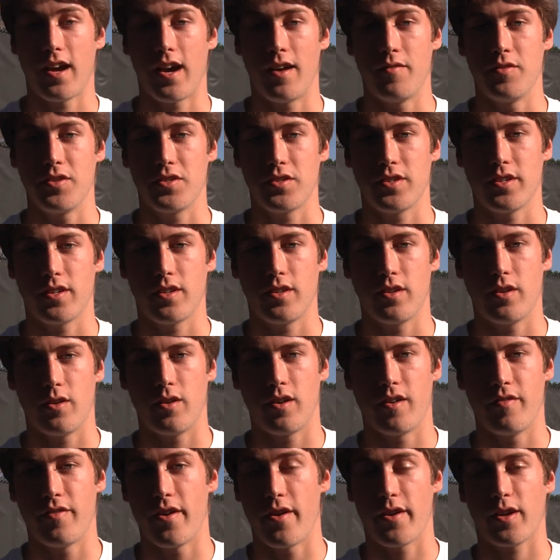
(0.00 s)
obviously you know
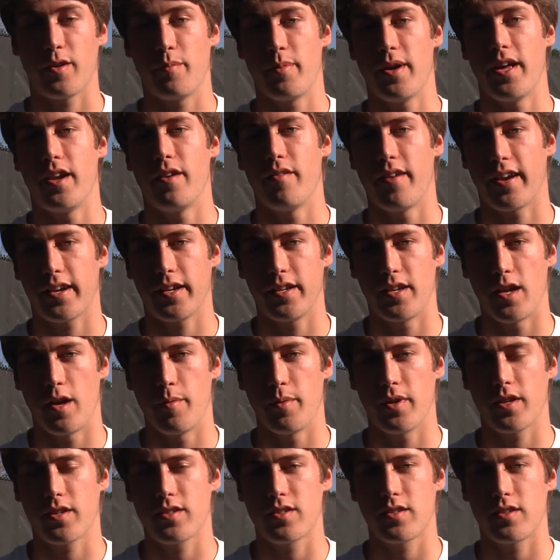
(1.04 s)
our very competitive
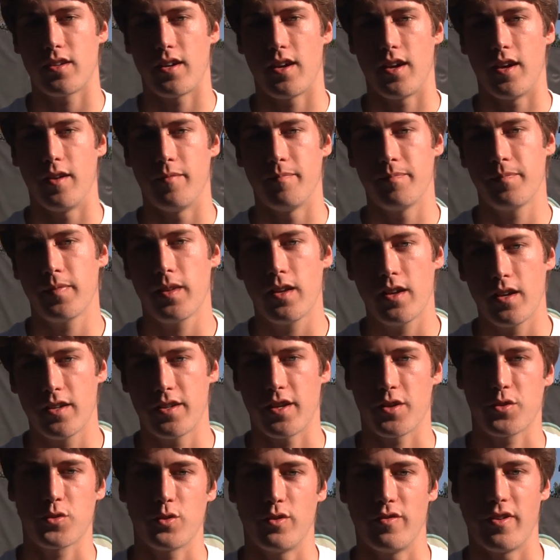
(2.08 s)
academics um,
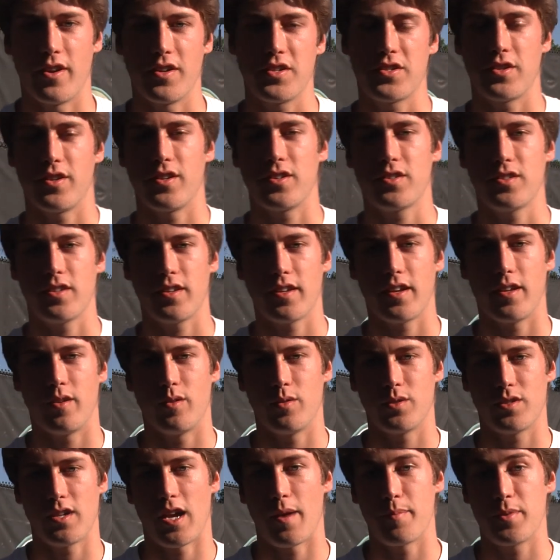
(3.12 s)
take school very seriously and it
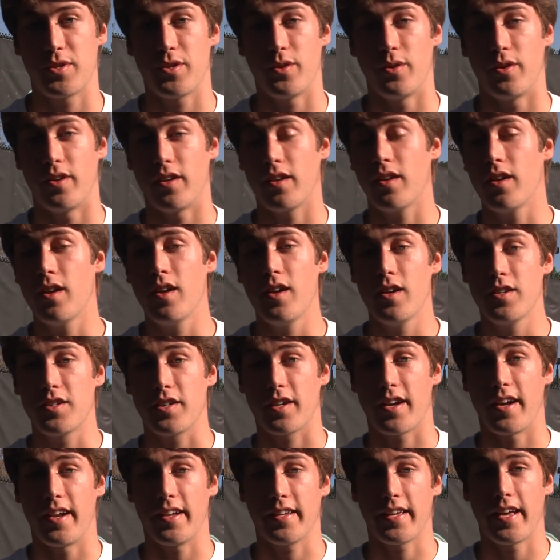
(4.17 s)
was an opportunity to
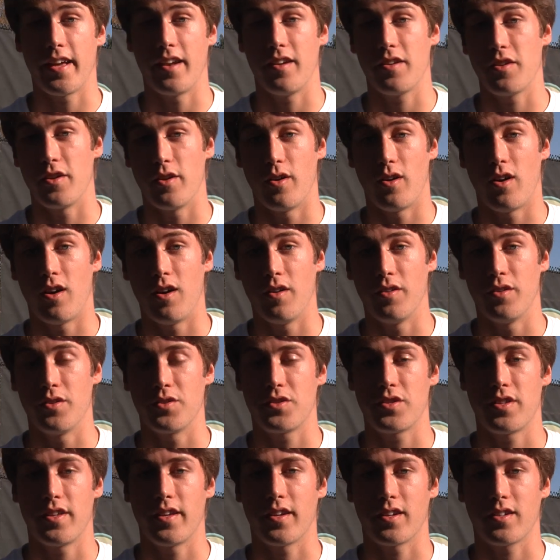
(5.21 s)
kind of get you know all
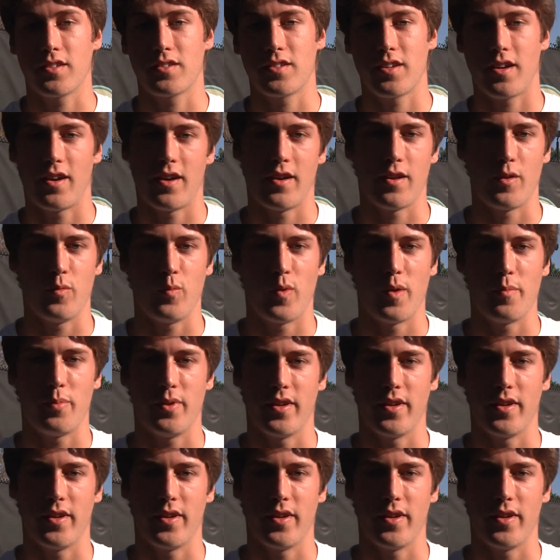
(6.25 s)
those things uh, in one